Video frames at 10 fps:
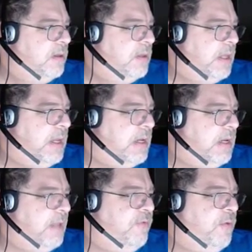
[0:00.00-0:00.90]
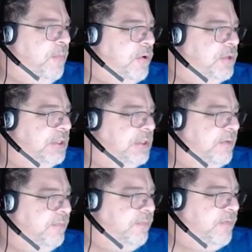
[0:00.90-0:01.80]
again, if you purchase
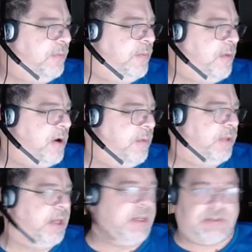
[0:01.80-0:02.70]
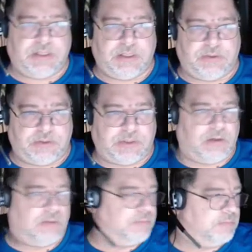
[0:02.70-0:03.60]
stuff from the marketplace, then you
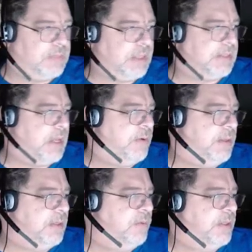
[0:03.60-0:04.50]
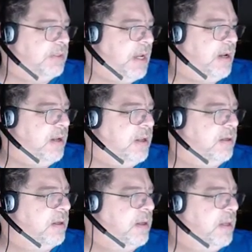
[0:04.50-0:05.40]
saw that's how easy it was to add it in.